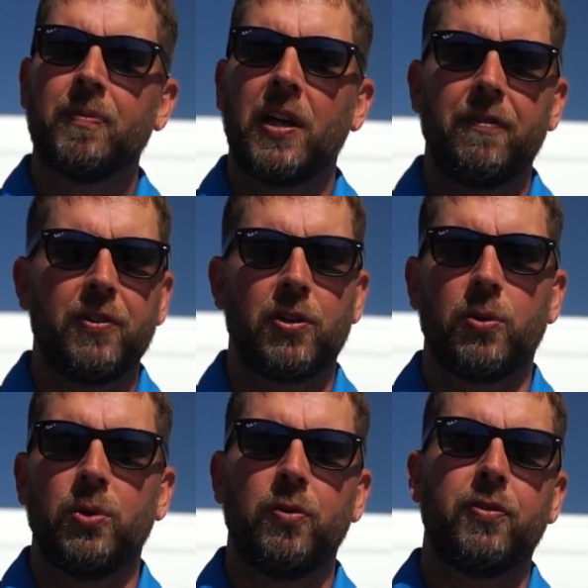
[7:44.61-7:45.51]
If you're a
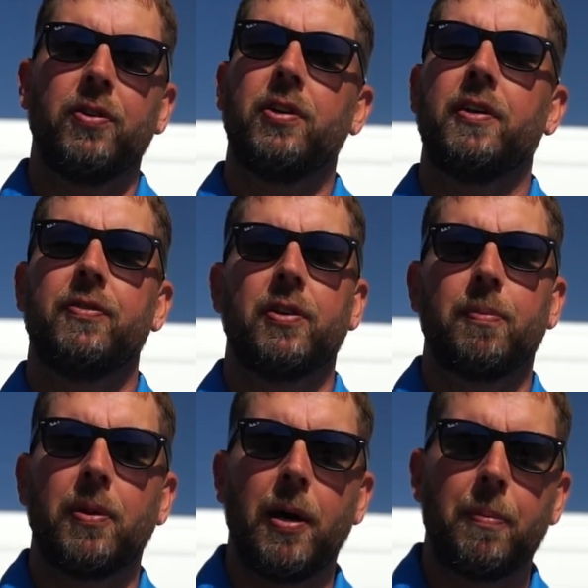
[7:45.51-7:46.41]
roofer, if you're a
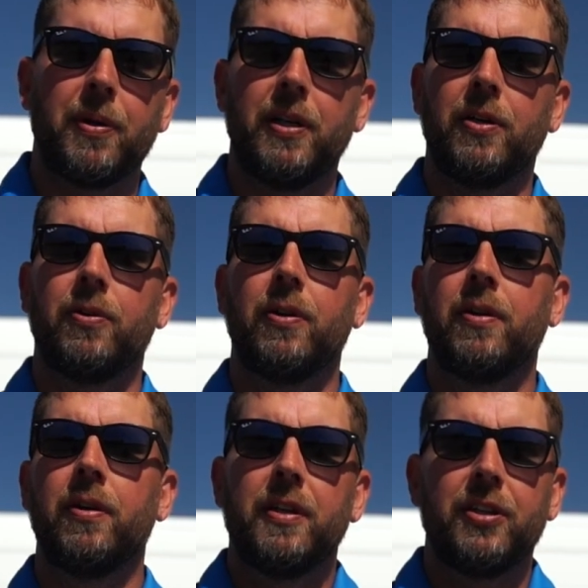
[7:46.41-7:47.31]
property
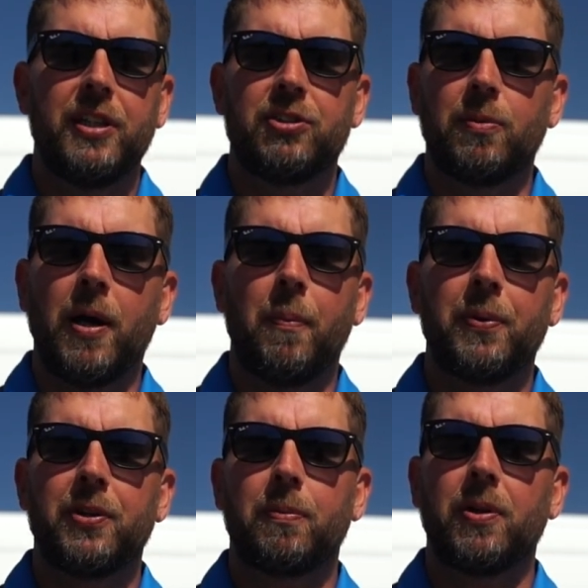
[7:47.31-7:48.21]
owner, you need some help
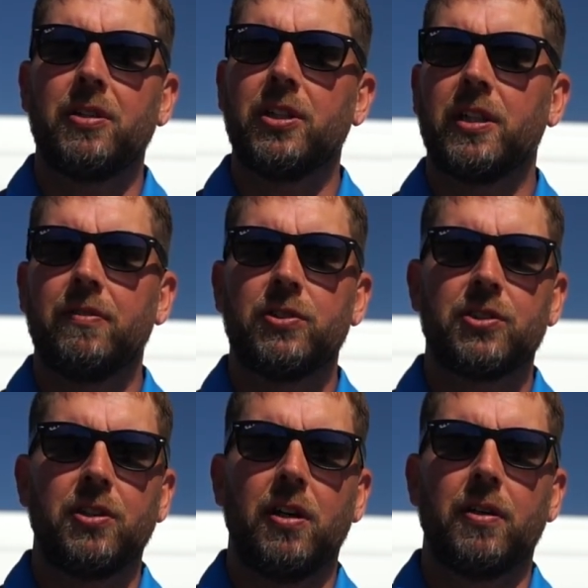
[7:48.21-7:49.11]
with your project, give us a
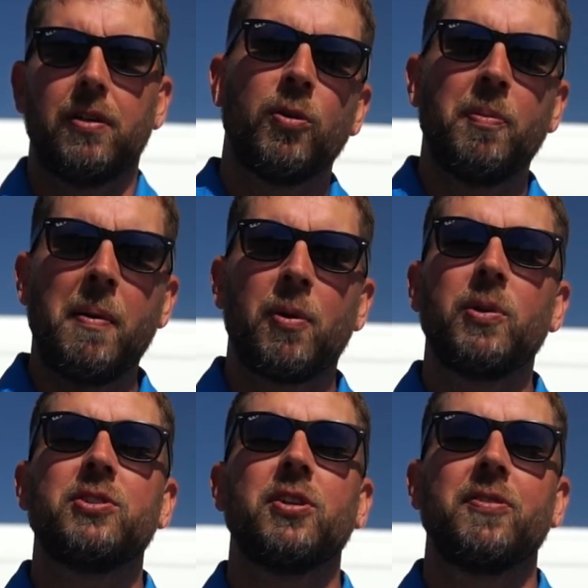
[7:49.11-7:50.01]
call. Remember,
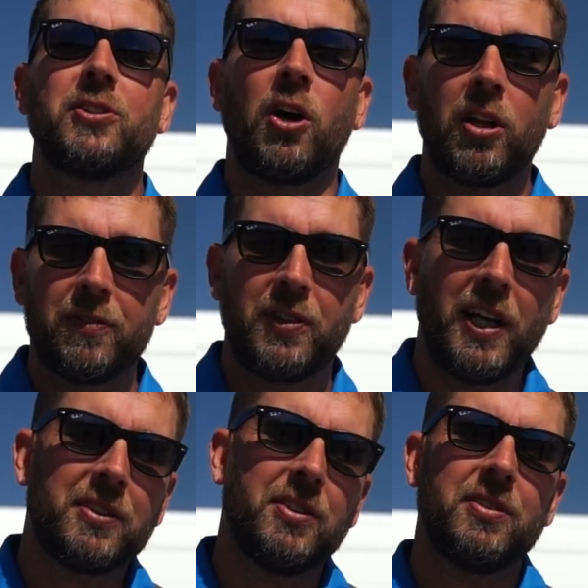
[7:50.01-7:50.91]
we service all of
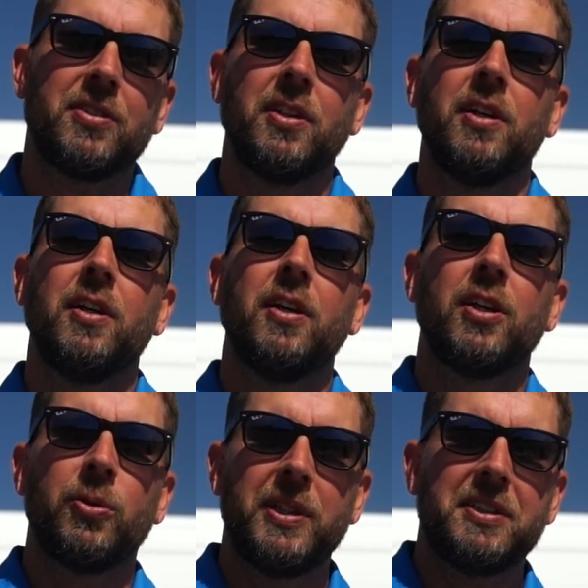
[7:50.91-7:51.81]
Texas,
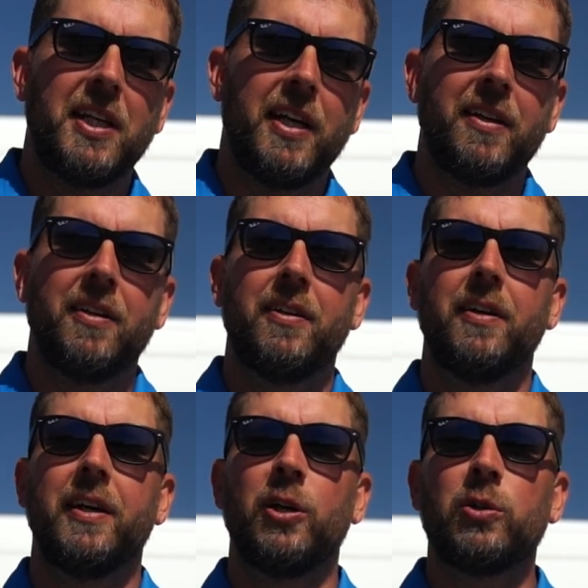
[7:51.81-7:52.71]
Louisiana,
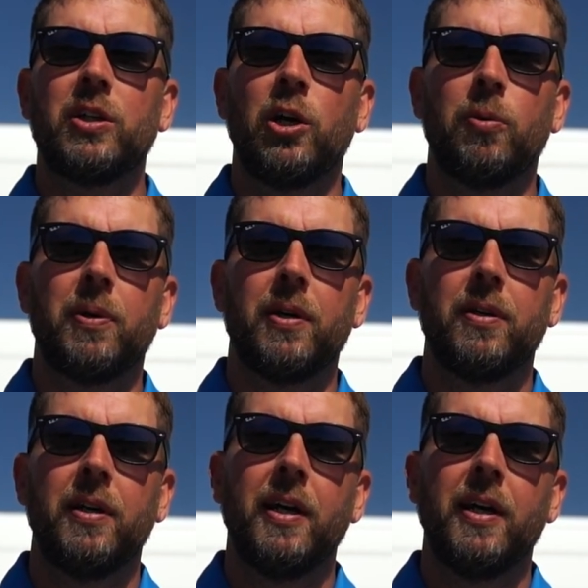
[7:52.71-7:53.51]
and Oklahoma.